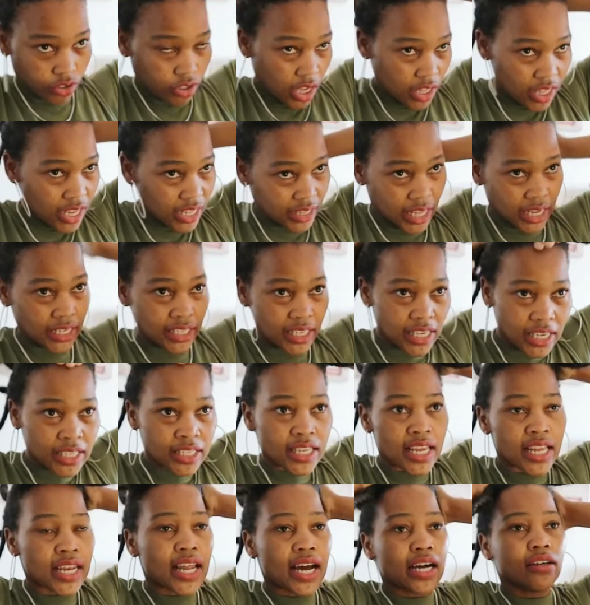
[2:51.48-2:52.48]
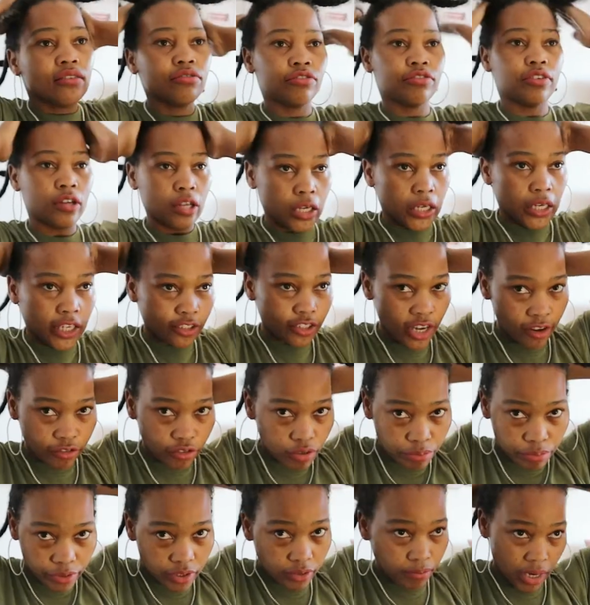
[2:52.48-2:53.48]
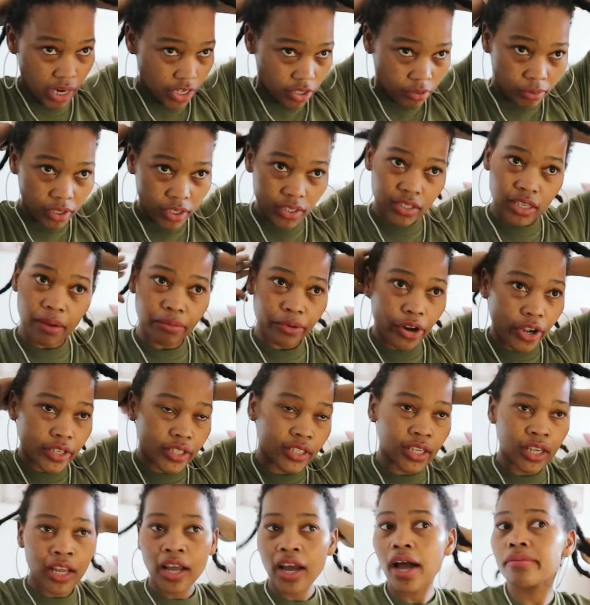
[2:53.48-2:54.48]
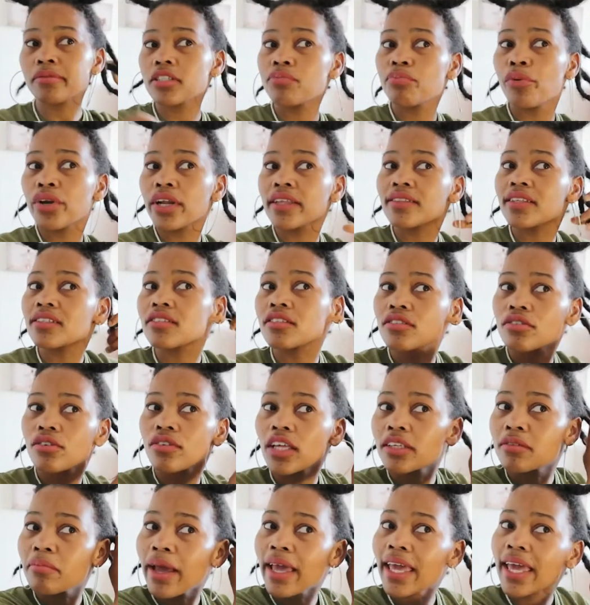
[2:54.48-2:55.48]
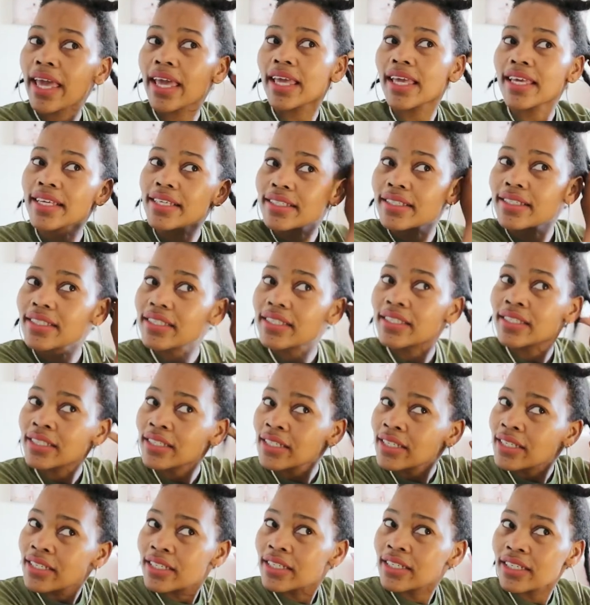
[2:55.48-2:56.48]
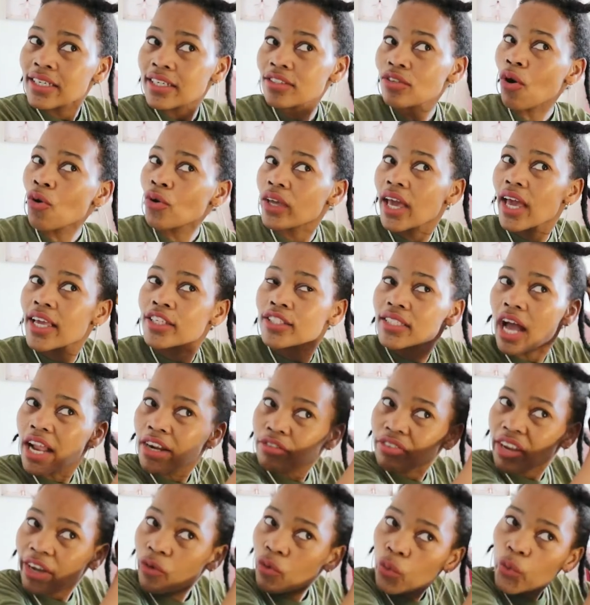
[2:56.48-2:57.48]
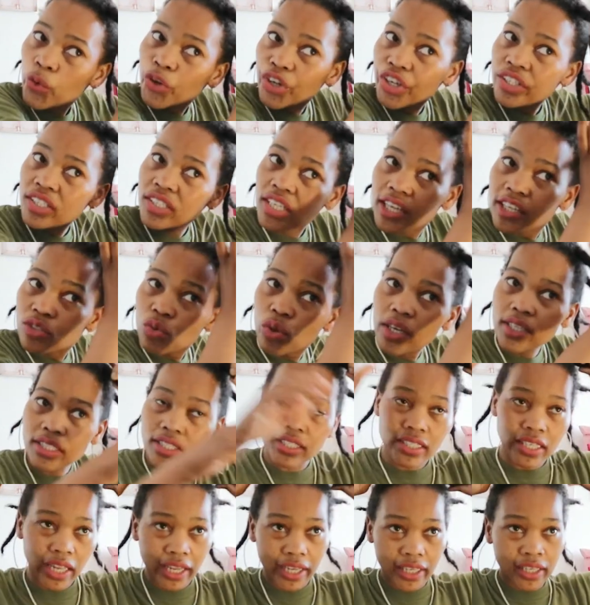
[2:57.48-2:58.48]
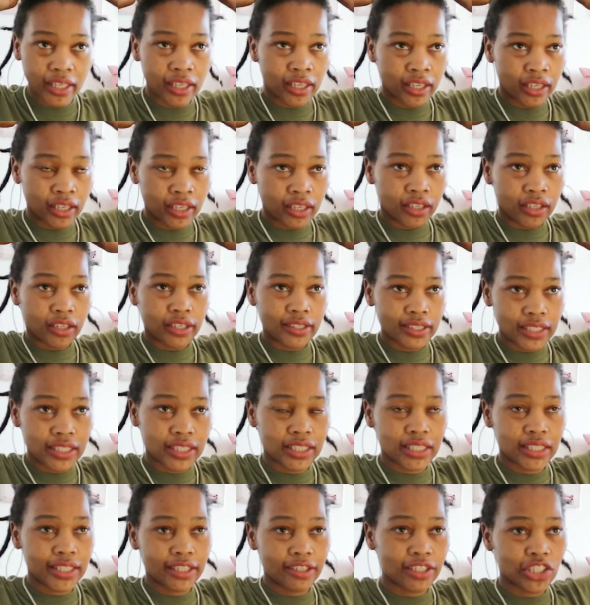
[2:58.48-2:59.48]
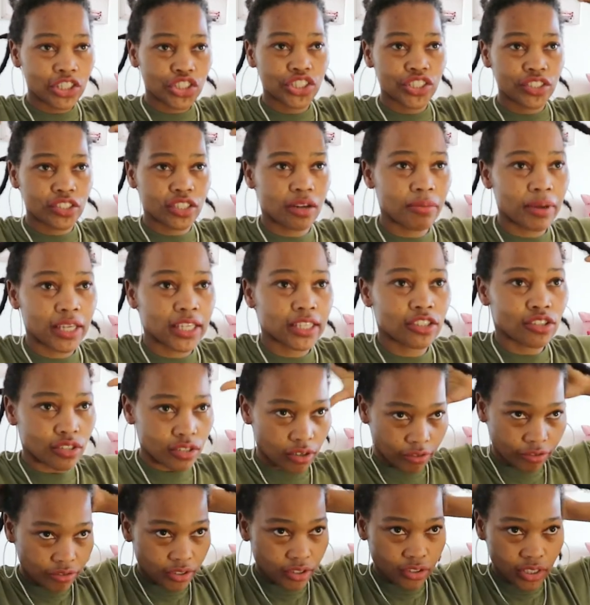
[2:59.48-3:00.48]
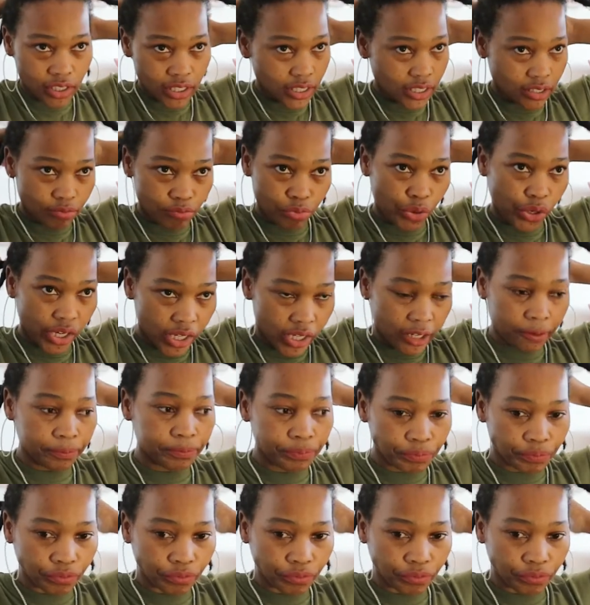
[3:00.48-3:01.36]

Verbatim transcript: i think that is enough i don't have to put much because i'm not i'm just putting this so that my hair is is okay it's kind of like wet as well as it's like because the conditioner is going to make it soft so it doesn't break